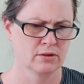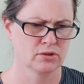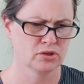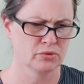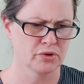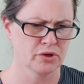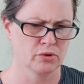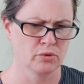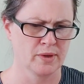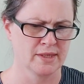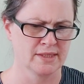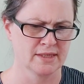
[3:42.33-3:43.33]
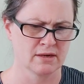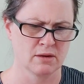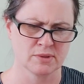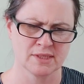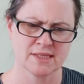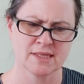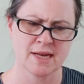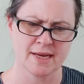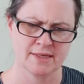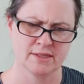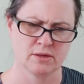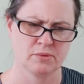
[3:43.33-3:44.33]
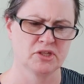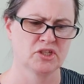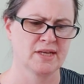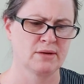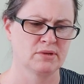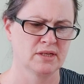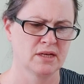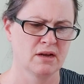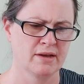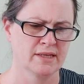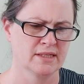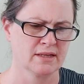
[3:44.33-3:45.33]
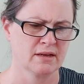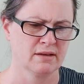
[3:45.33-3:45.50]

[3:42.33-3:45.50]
Suki always said I was slender, which sounded nicer,